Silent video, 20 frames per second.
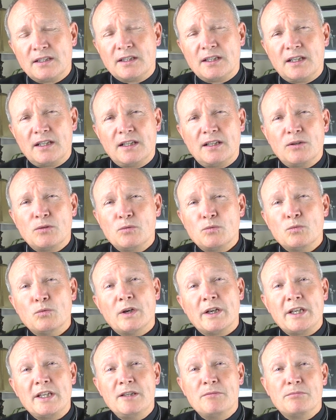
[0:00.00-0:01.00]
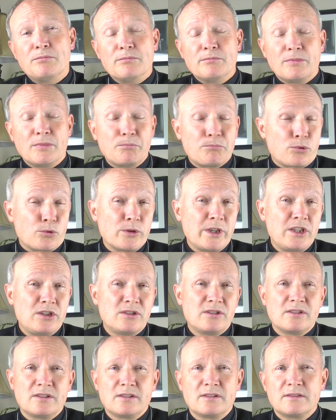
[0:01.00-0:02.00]
uh, what he
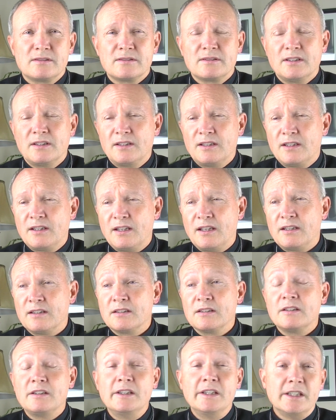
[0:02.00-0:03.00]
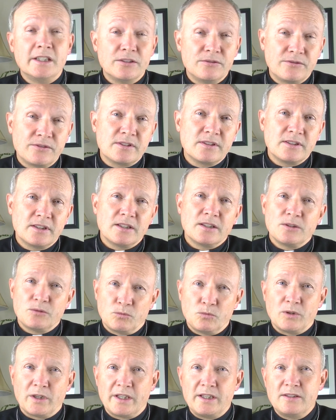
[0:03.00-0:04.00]
preached and lived
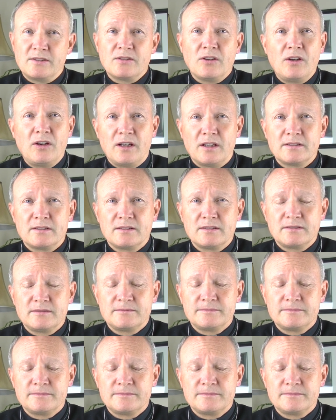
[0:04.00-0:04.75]
what he taught.